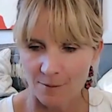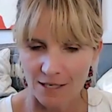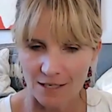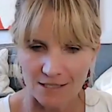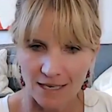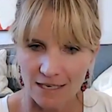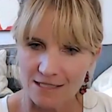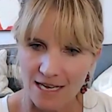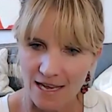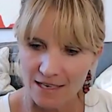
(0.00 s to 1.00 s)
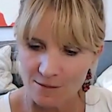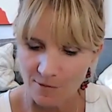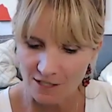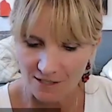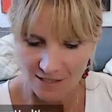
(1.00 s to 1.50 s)
because I got to say, as
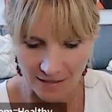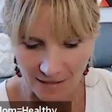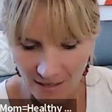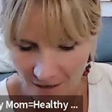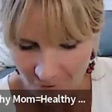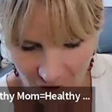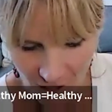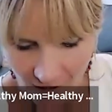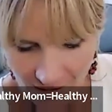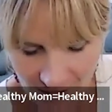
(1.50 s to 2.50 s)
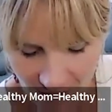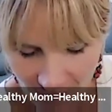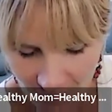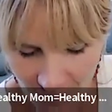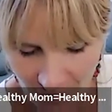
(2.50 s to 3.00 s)
much as I love talking to
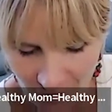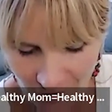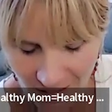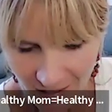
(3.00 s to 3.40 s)
all of you,